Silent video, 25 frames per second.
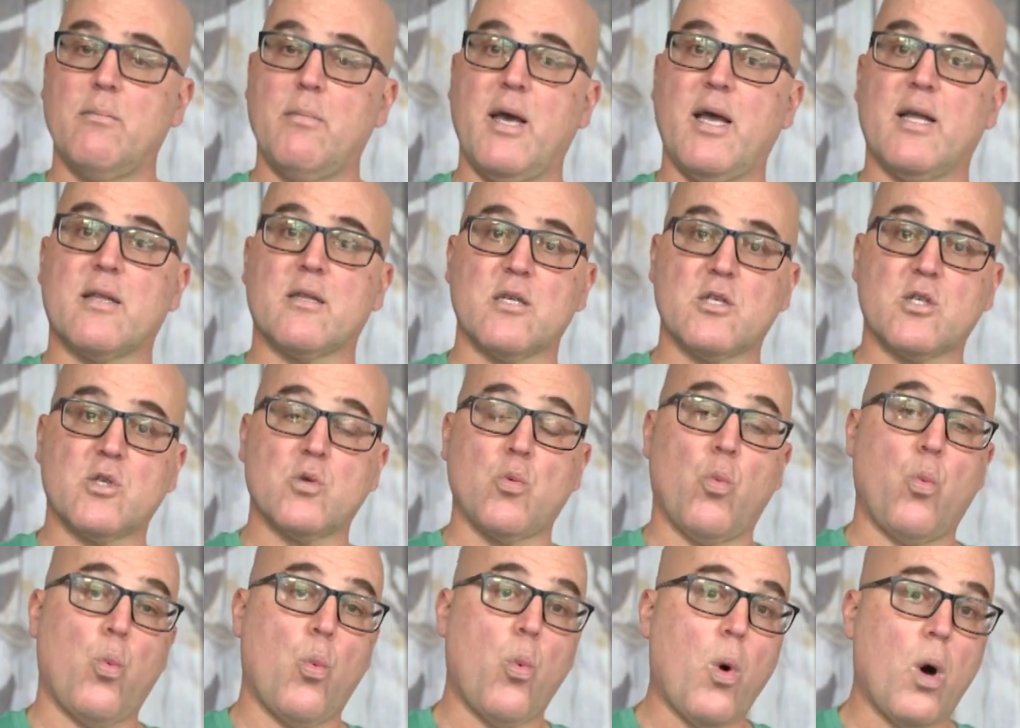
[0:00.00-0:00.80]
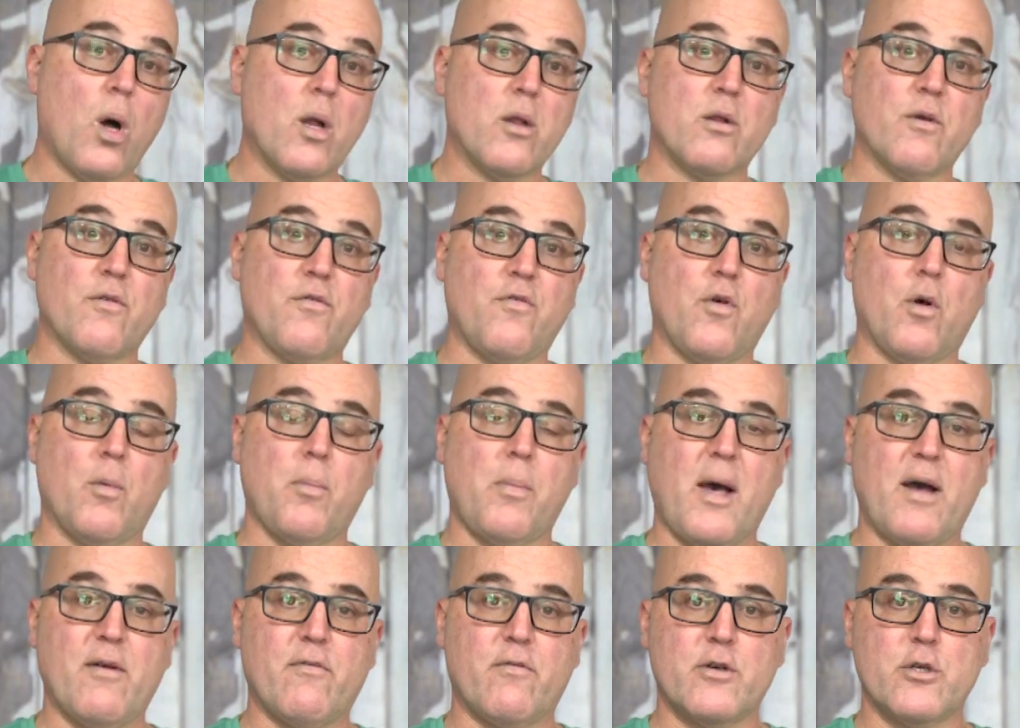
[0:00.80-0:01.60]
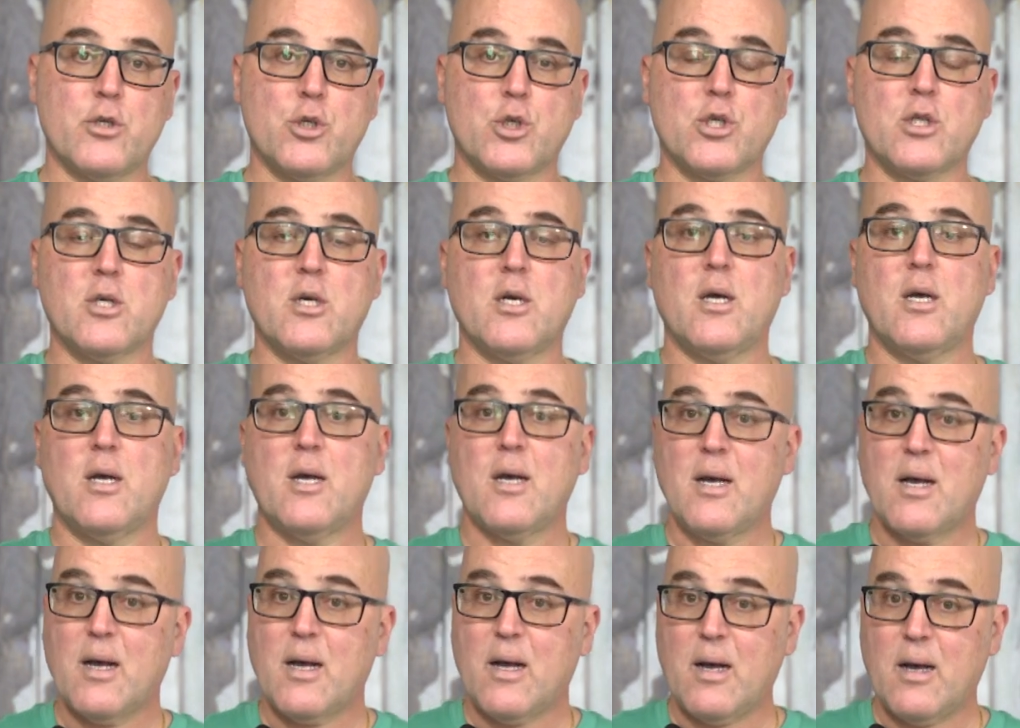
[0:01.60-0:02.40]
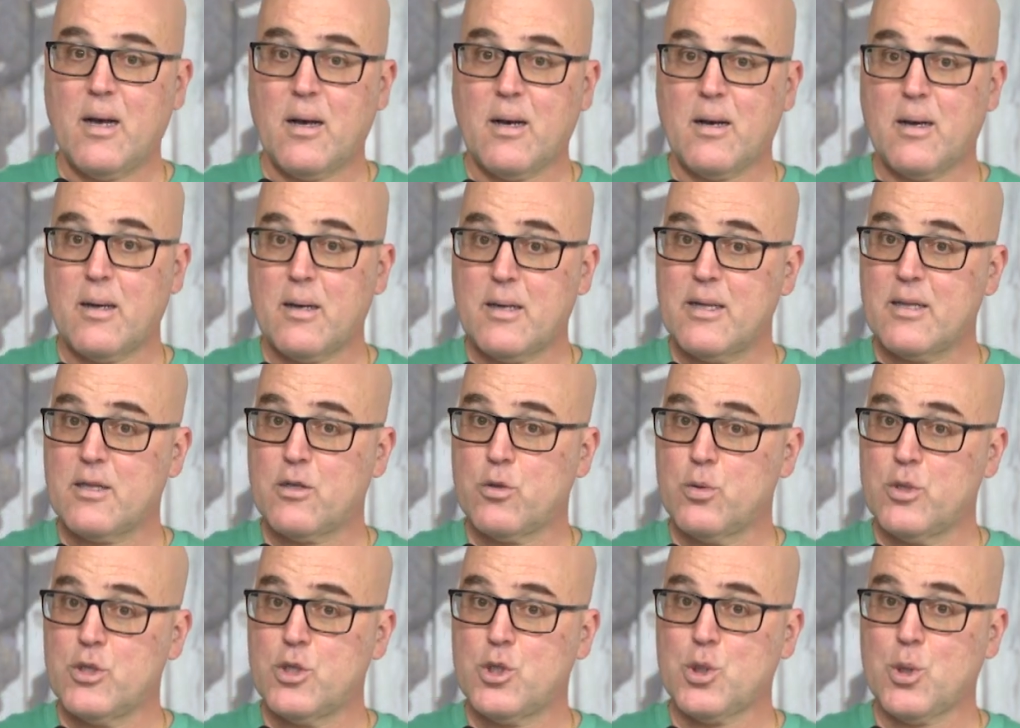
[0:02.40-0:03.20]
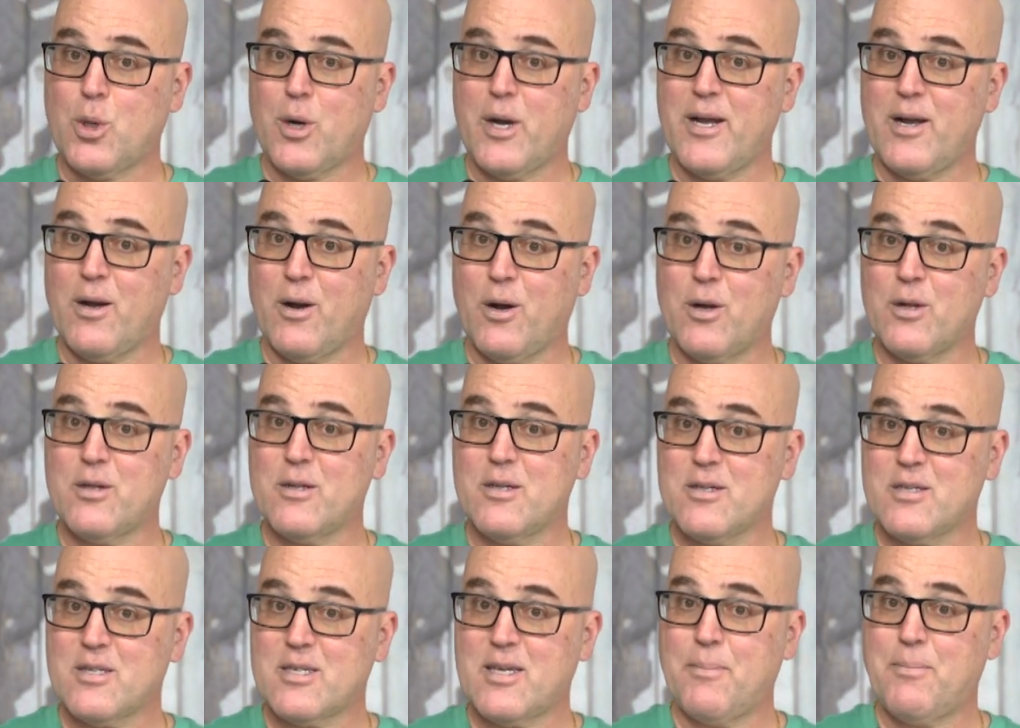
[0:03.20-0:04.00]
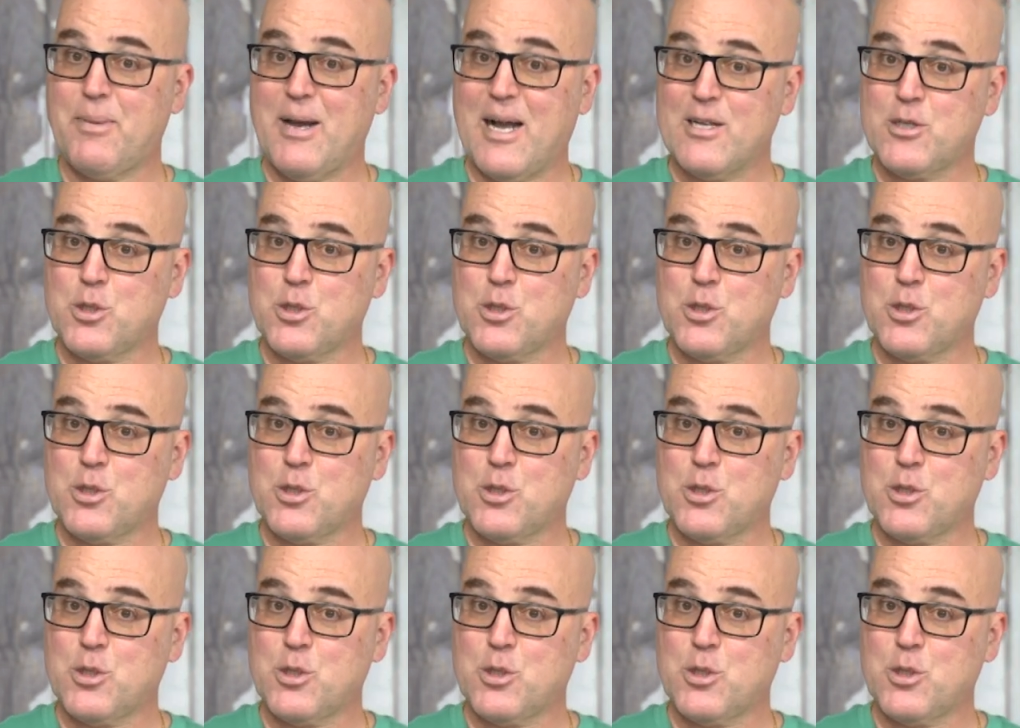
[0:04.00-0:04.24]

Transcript: to make this wonderful beverage to enjoy on St.